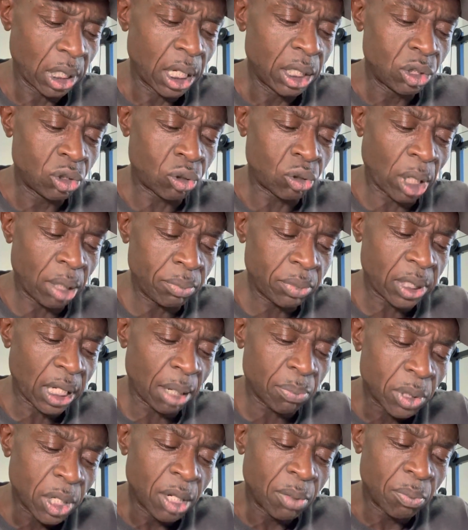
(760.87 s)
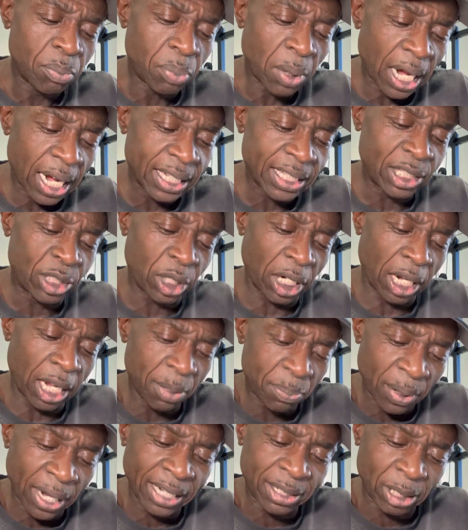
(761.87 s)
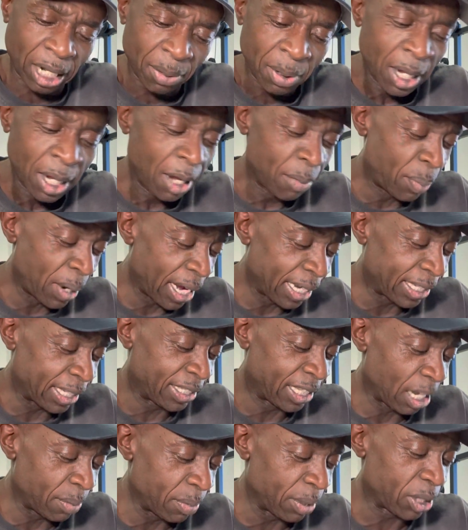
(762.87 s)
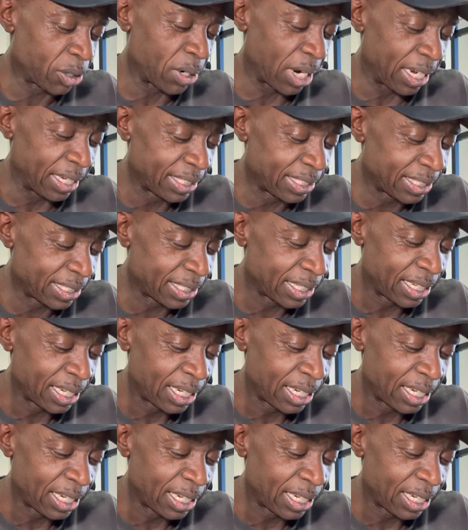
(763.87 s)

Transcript: Dreamt up by the Democrats.